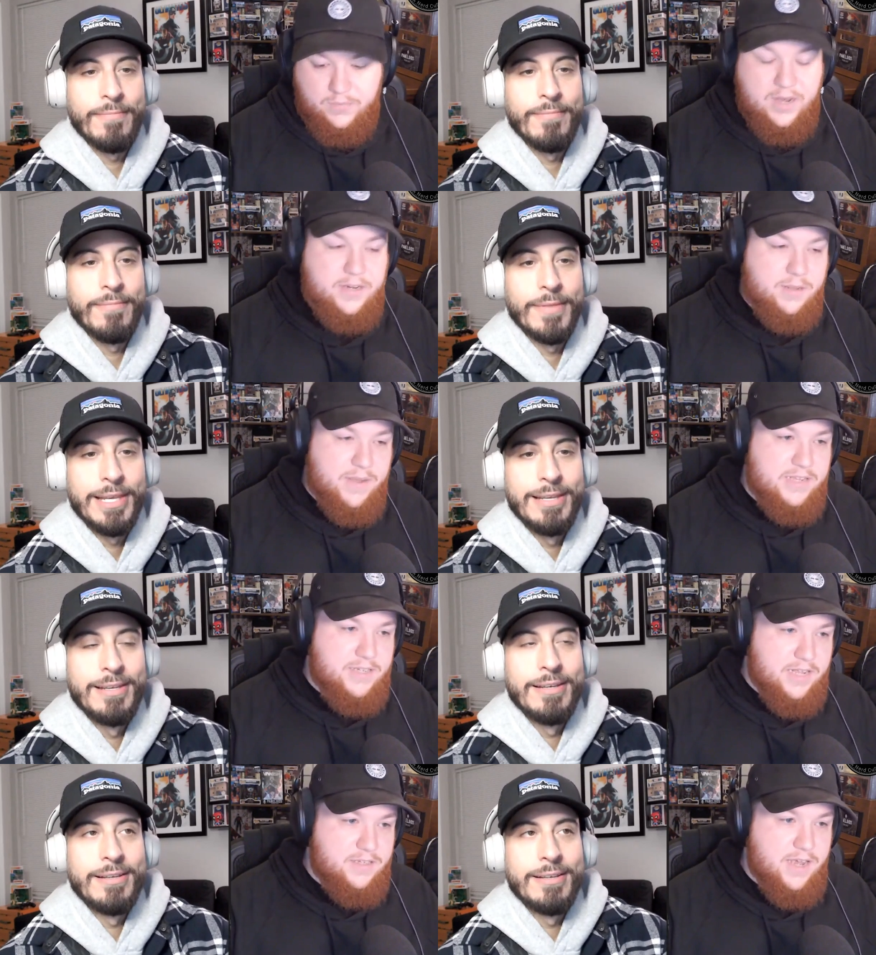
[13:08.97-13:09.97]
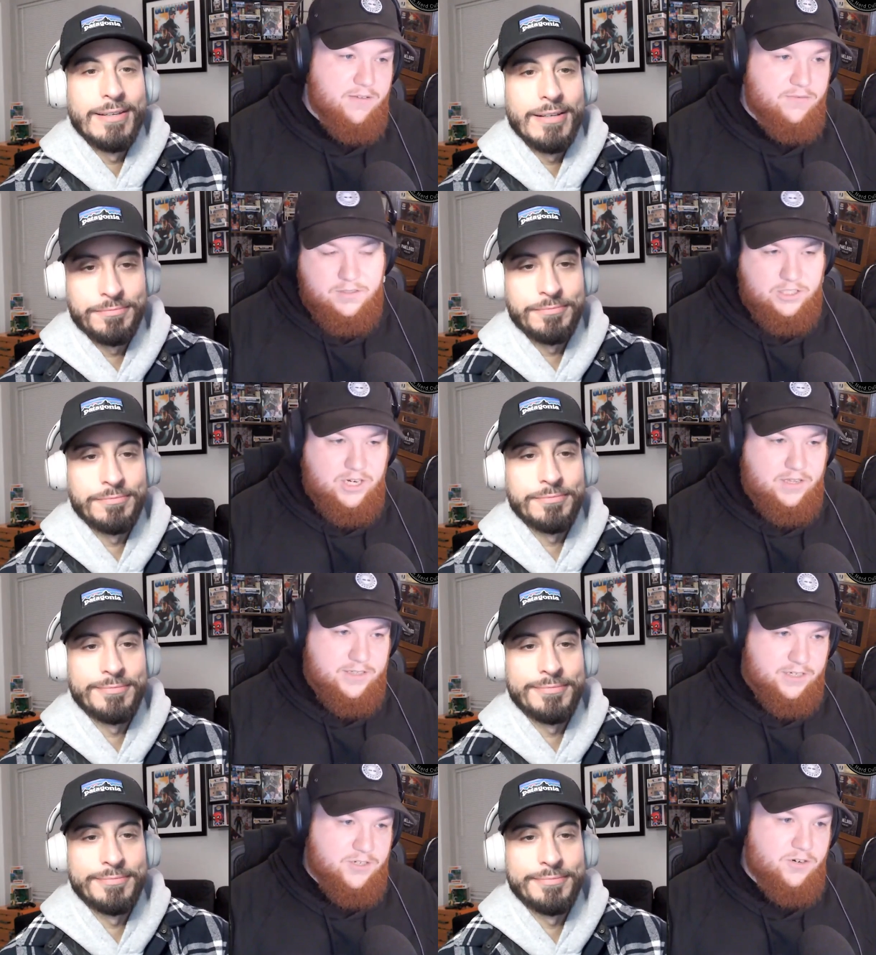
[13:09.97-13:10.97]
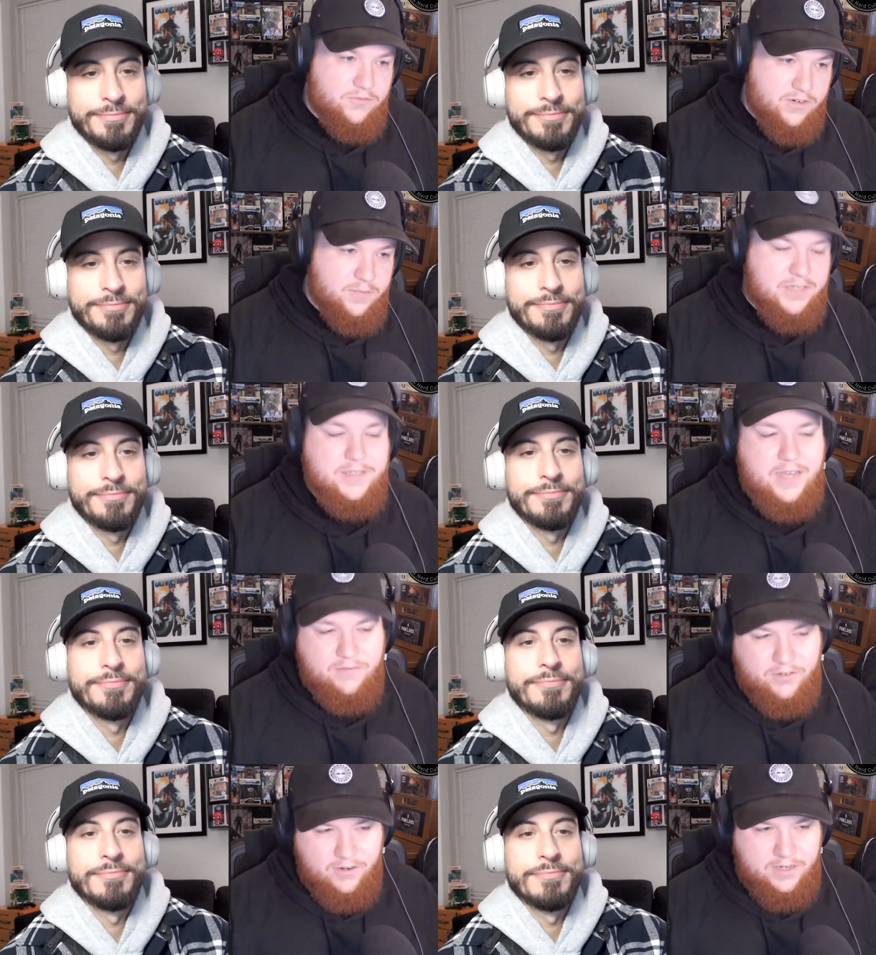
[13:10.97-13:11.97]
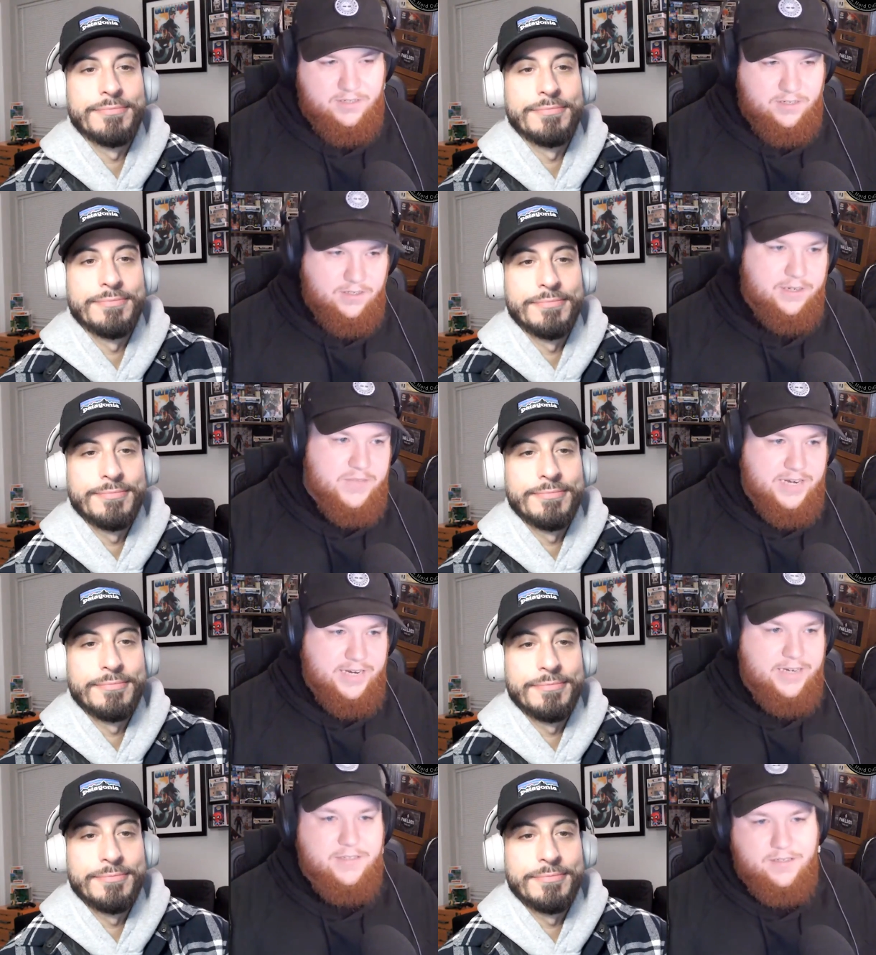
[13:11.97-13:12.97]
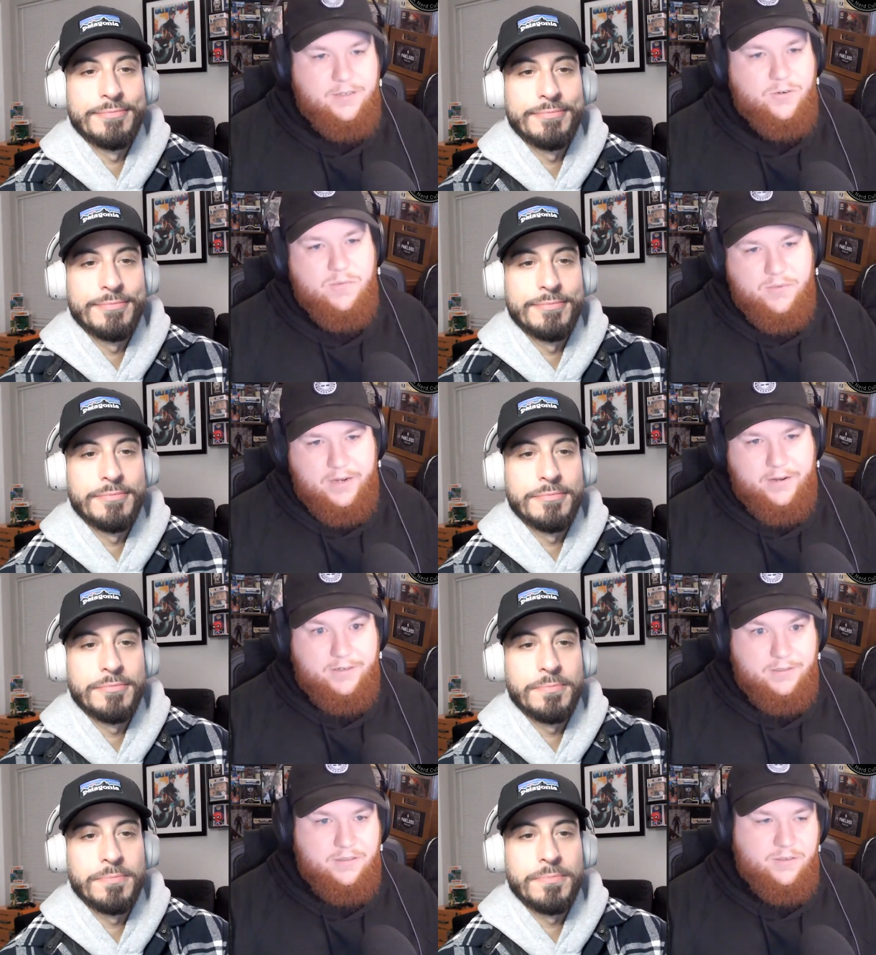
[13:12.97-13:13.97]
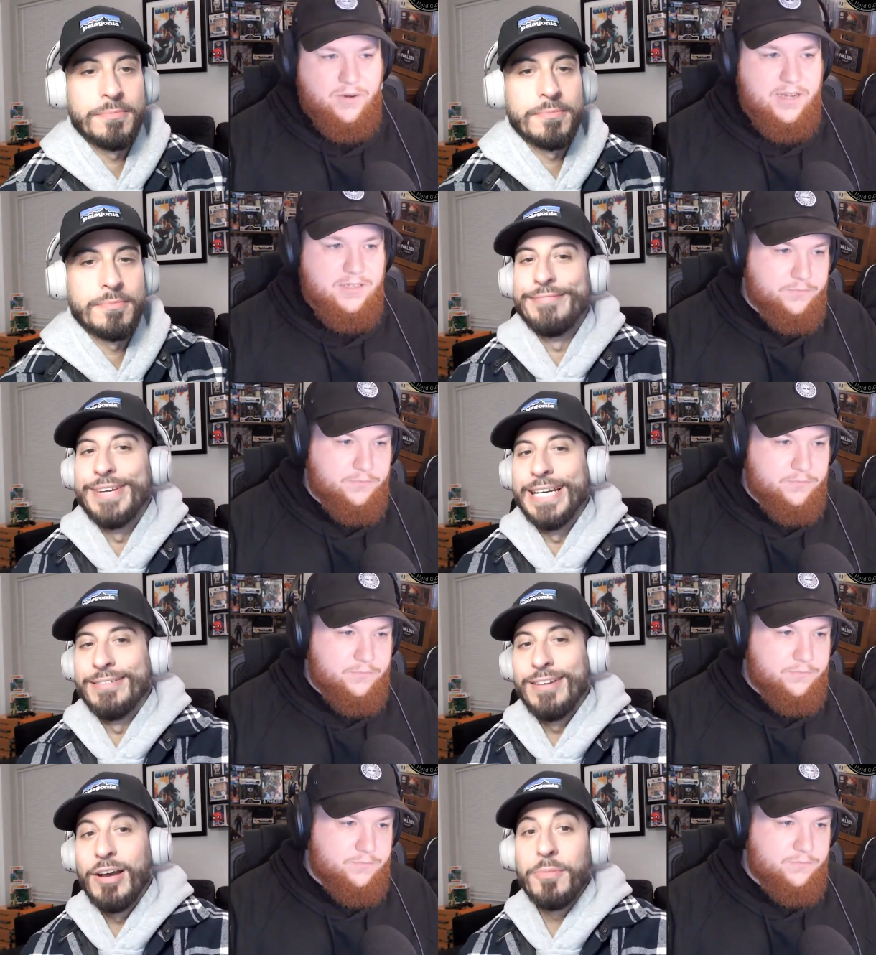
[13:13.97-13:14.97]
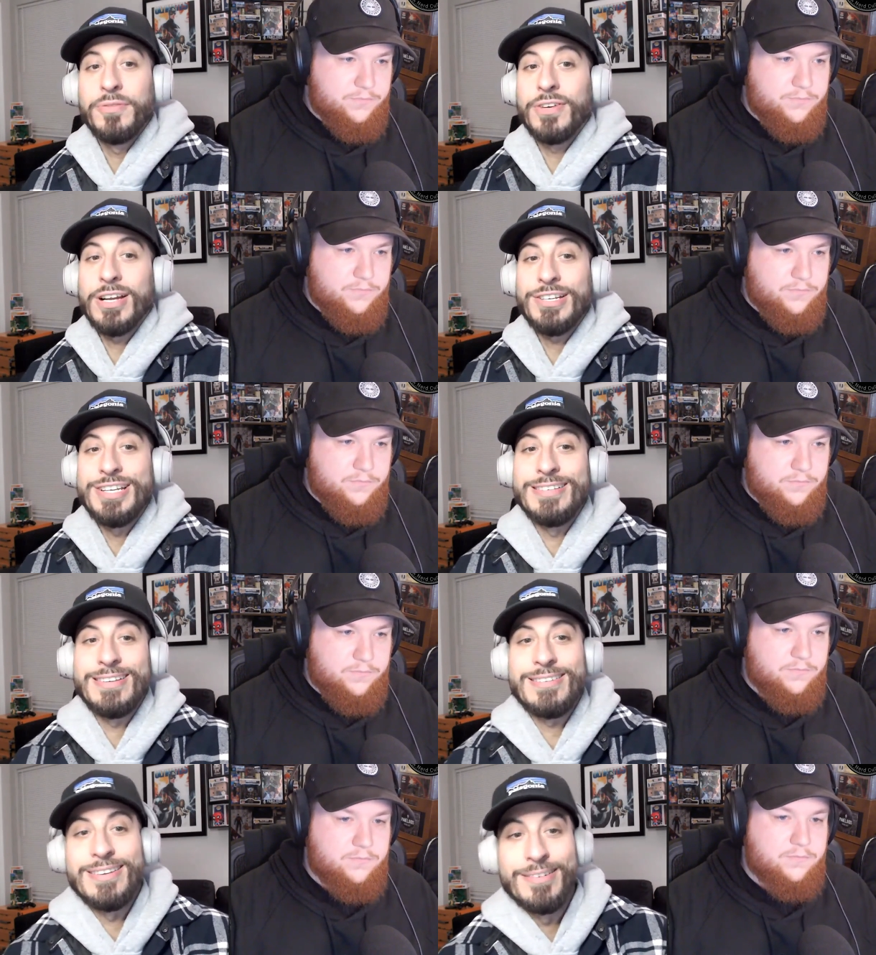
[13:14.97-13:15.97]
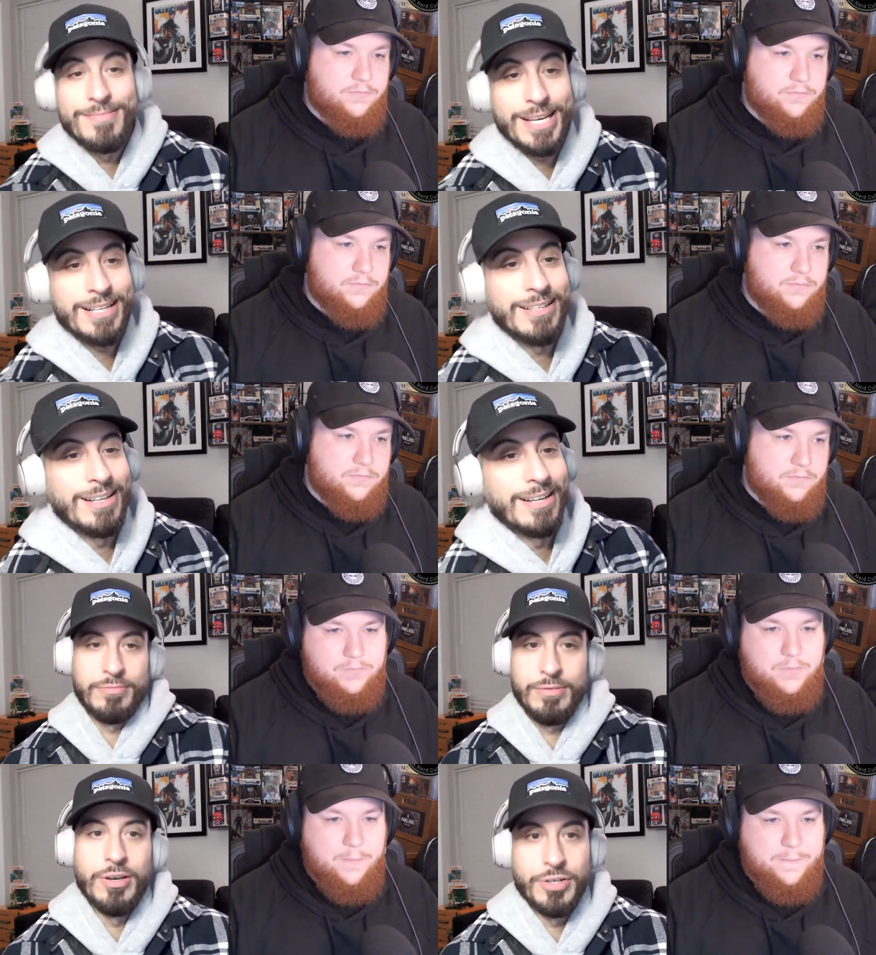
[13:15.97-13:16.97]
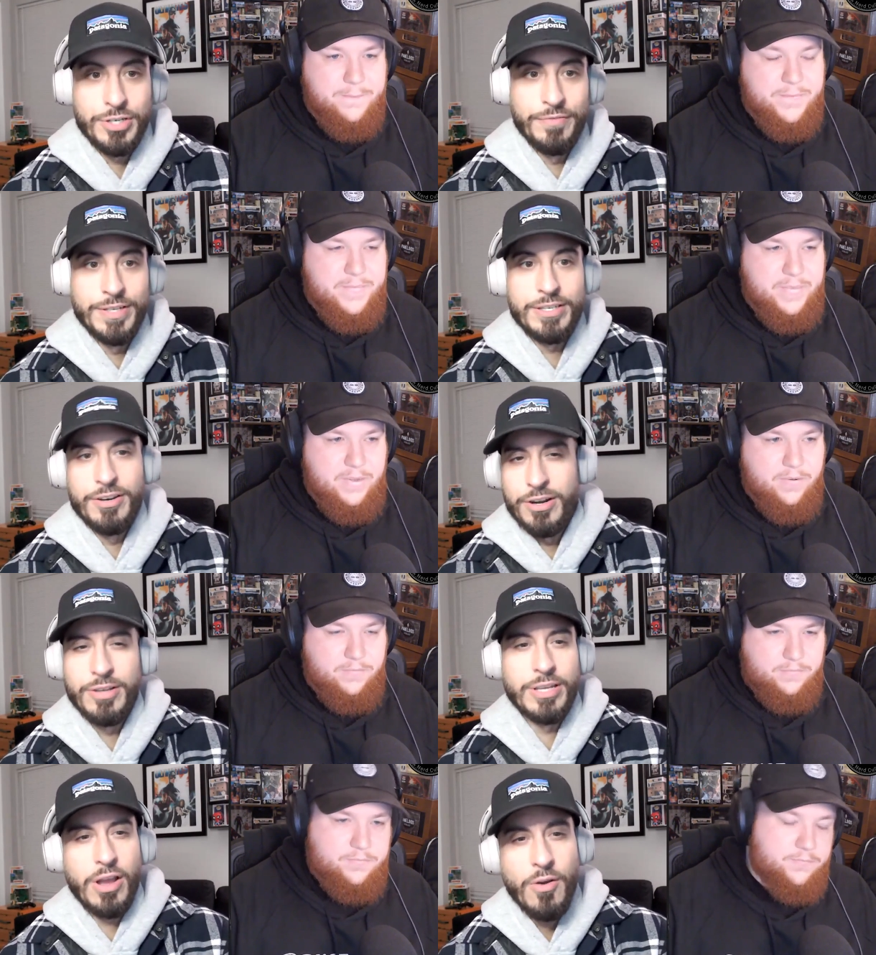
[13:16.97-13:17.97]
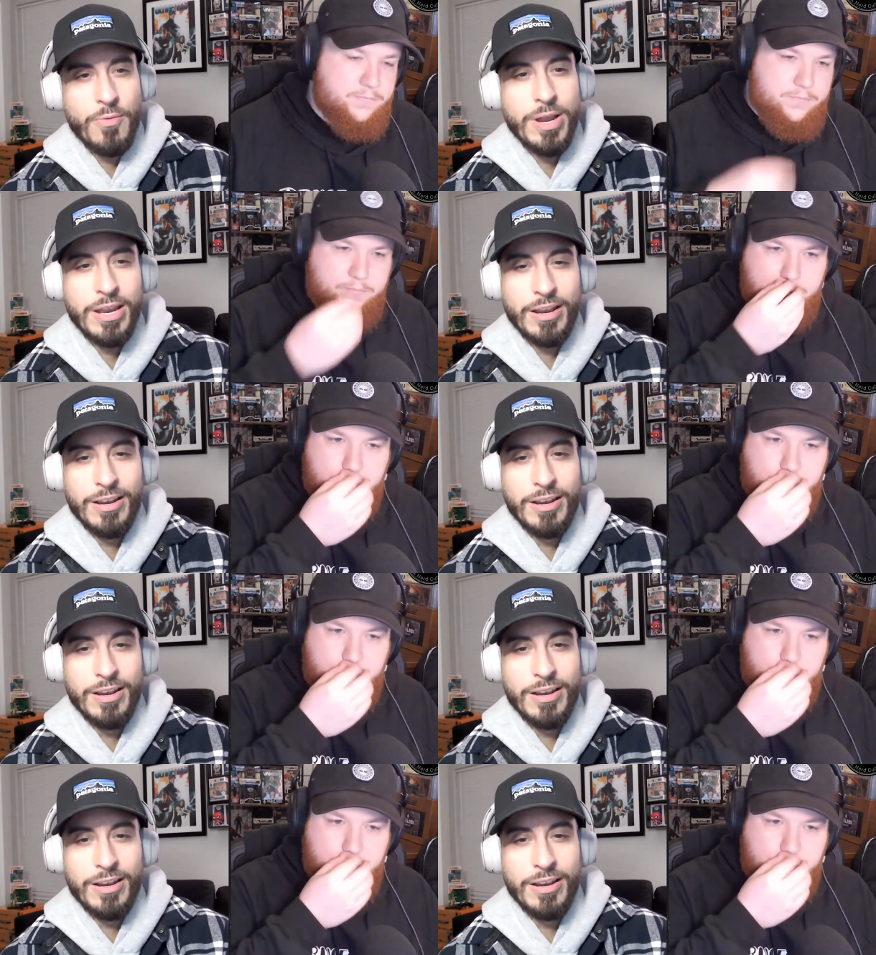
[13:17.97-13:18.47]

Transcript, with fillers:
Speaker 1: But it made sense to have T'Challa's ex girlfriend because of the after credit scene. Like they needed to incorporate her in a way. Yeah,
Speaker 2: I almost forgot she existed. Not gonna lie, you know, she visited her. I was like, oh wait.